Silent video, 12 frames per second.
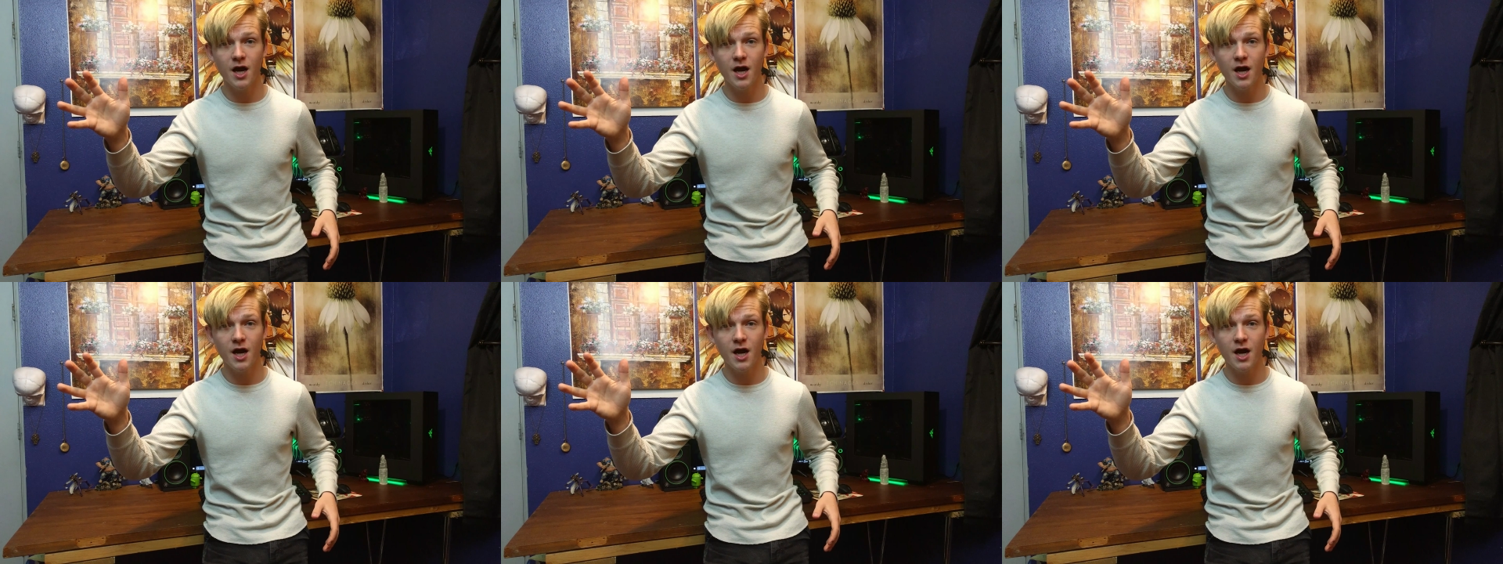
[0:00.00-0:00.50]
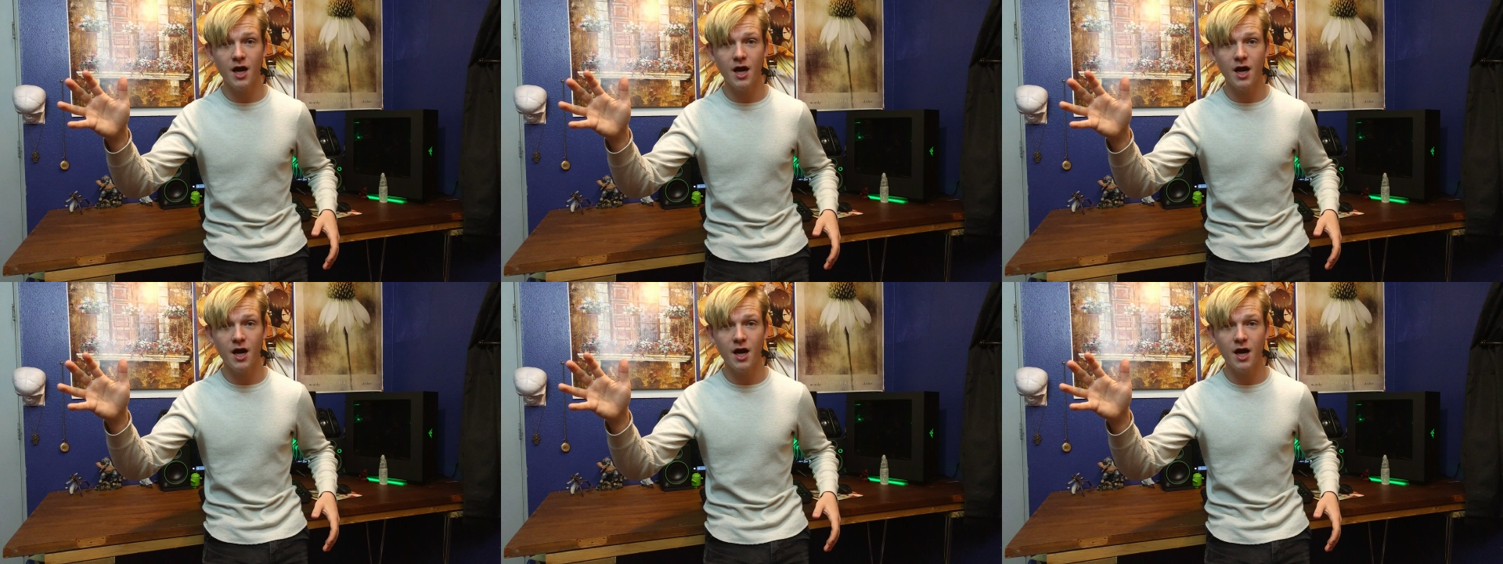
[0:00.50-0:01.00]

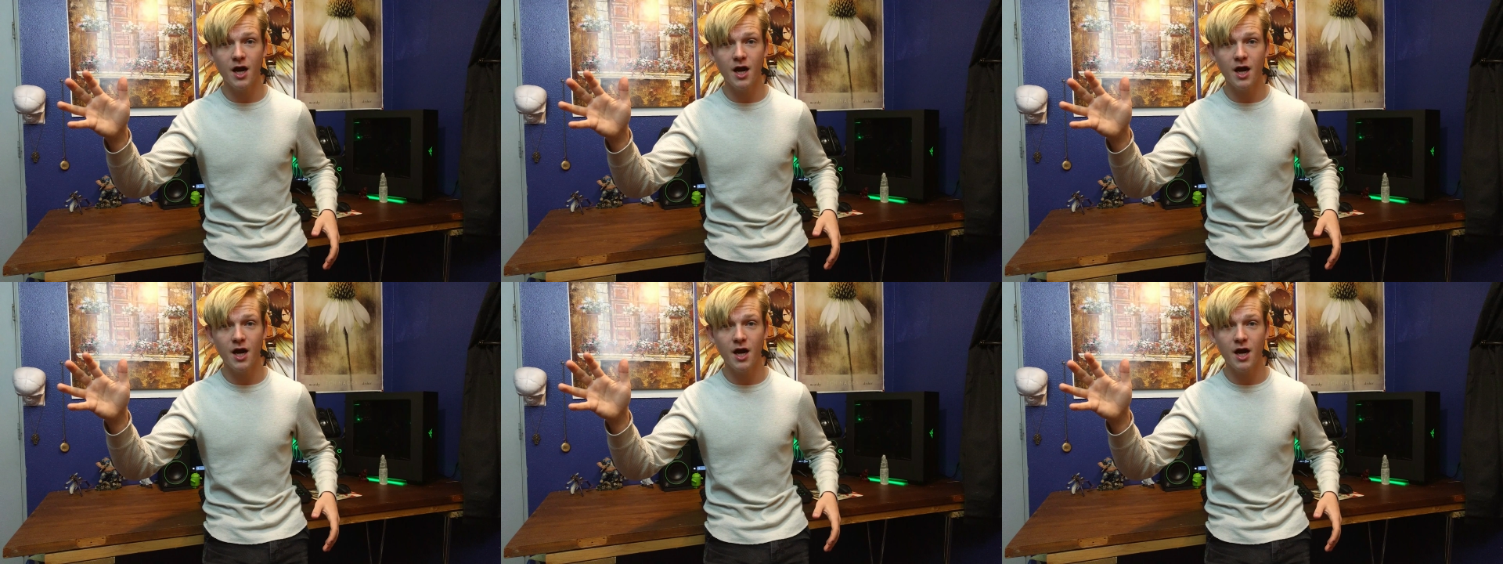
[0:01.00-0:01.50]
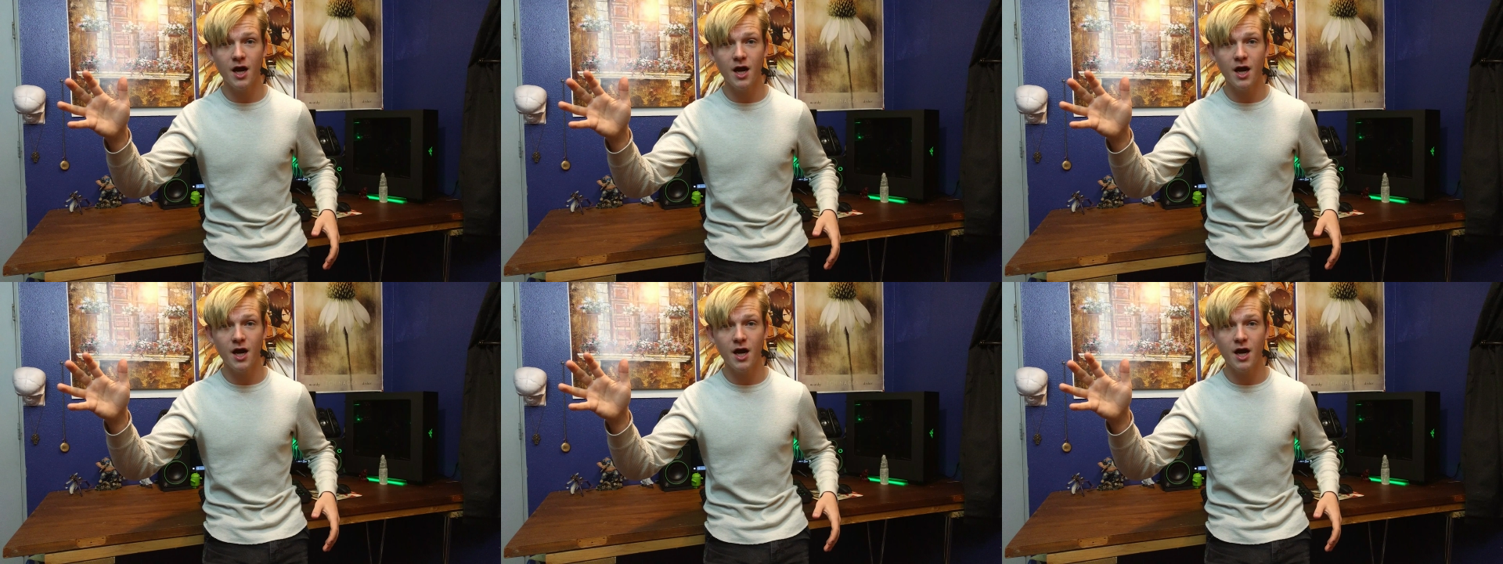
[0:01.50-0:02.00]

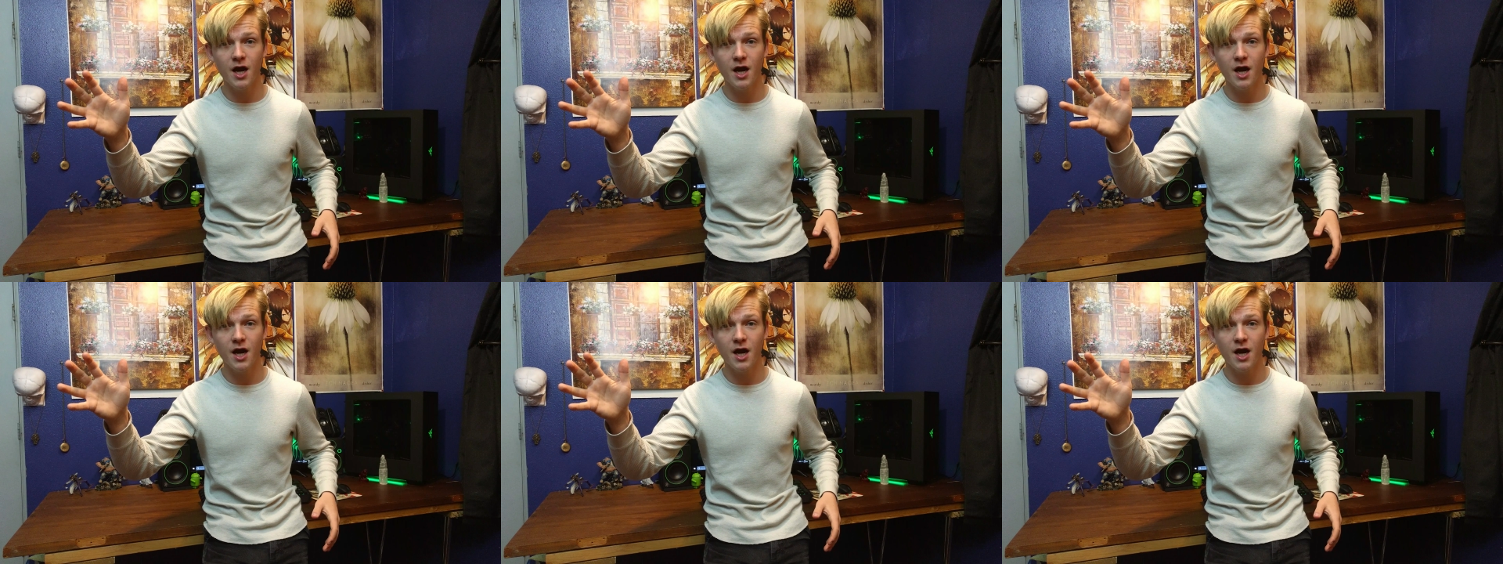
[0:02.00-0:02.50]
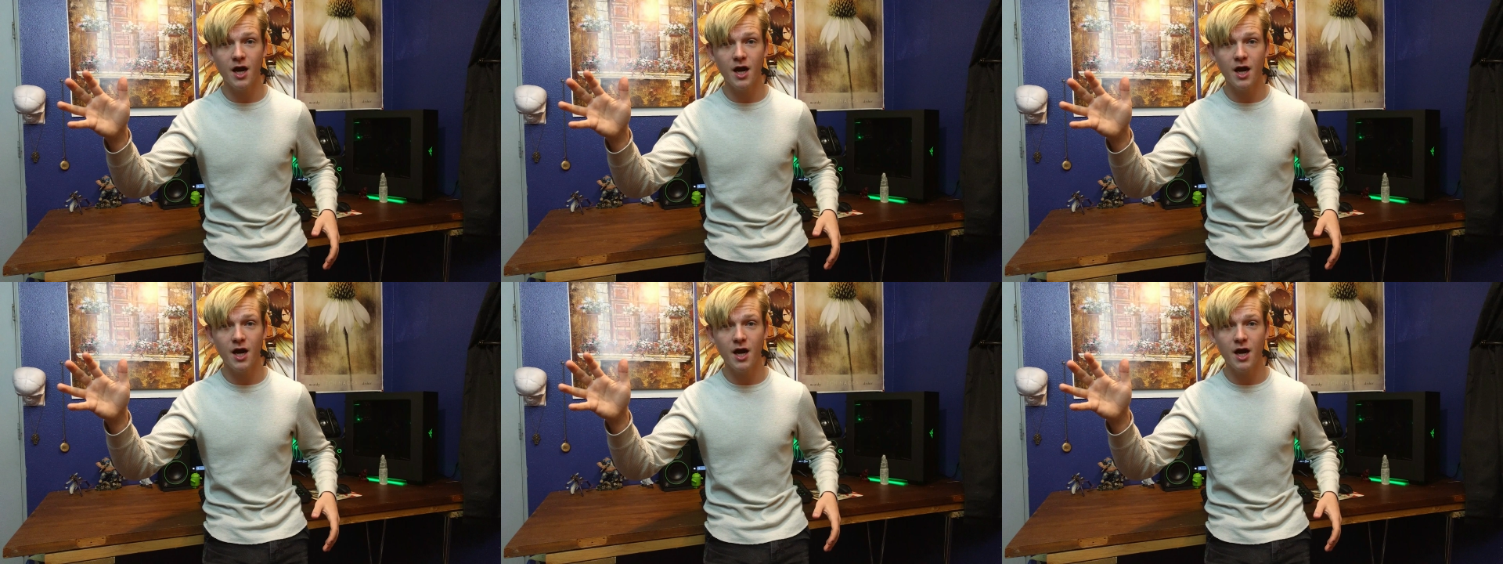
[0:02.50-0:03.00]

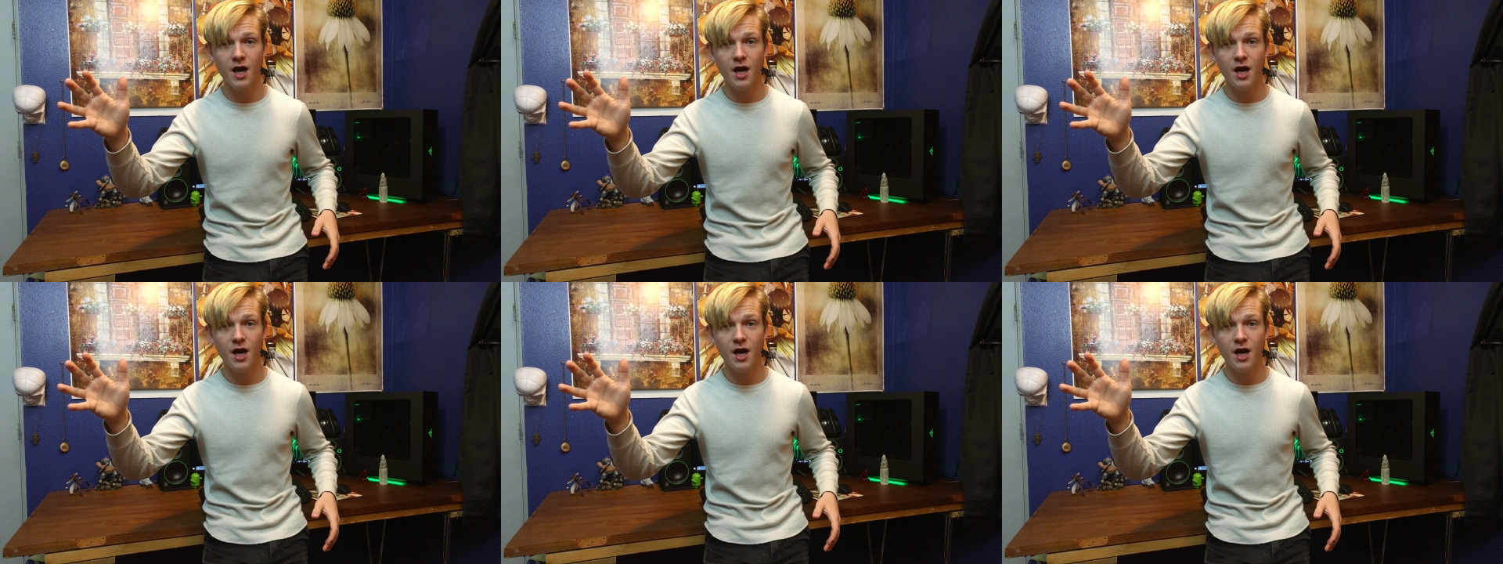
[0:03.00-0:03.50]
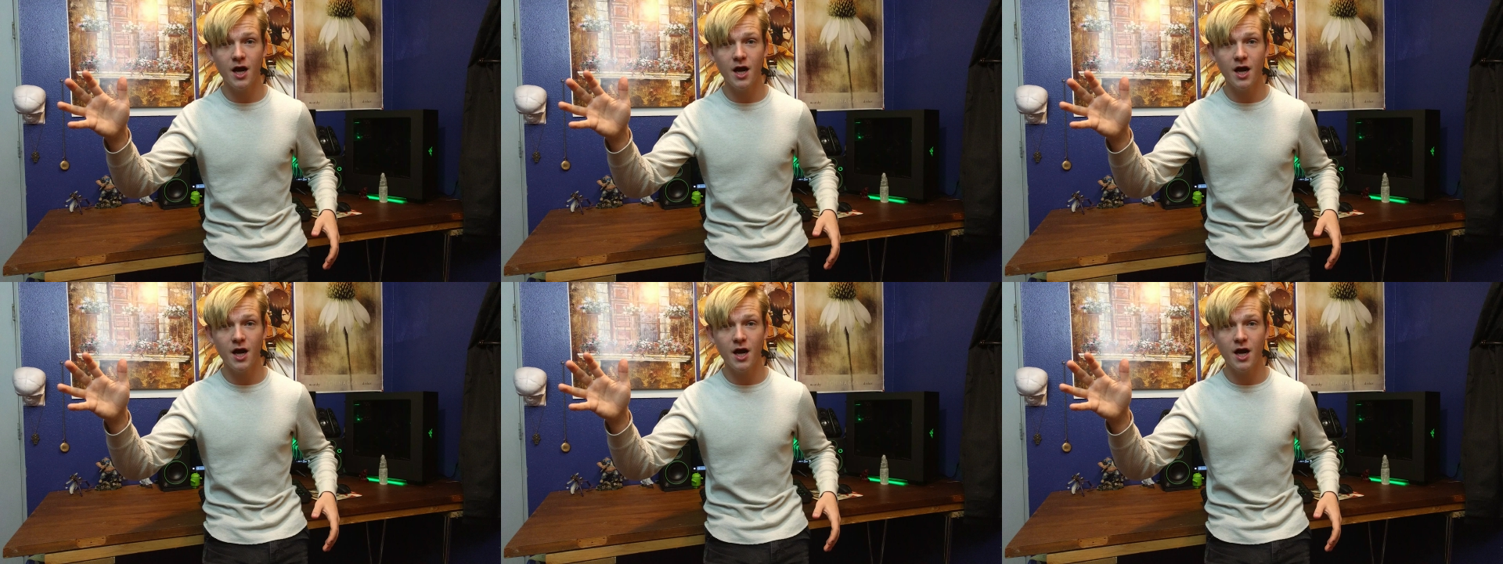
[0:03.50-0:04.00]

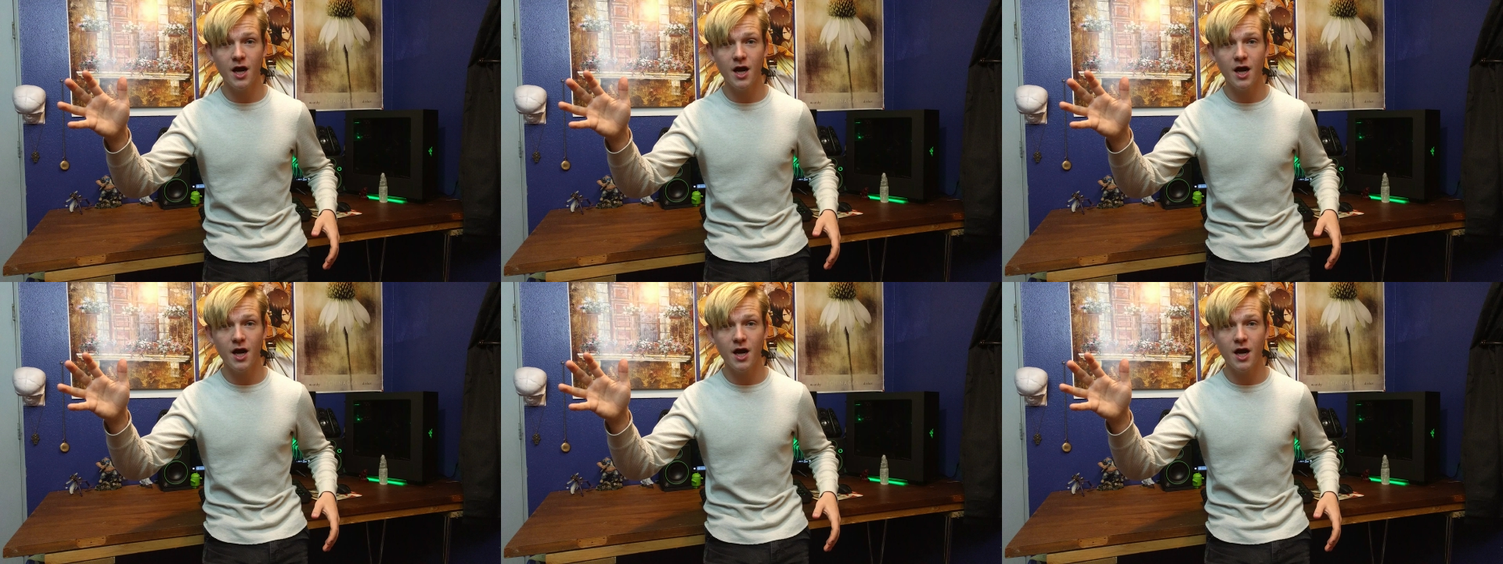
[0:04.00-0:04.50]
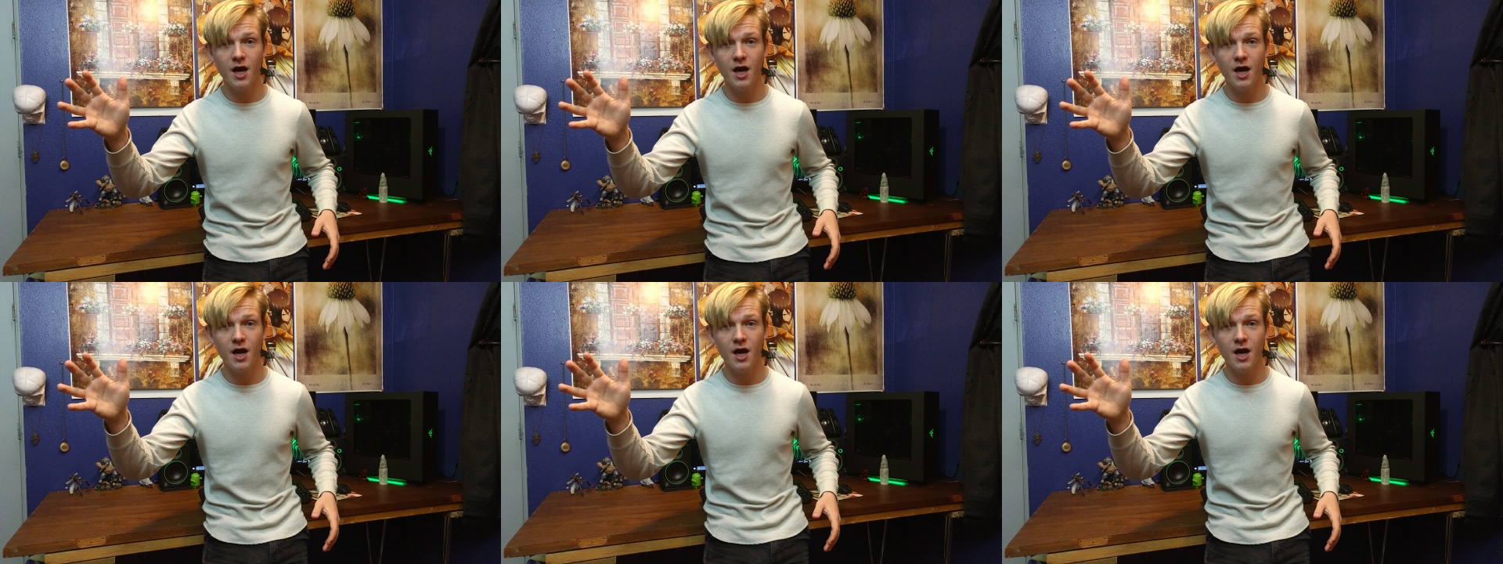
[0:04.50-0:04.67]
No one is speaking in this clip.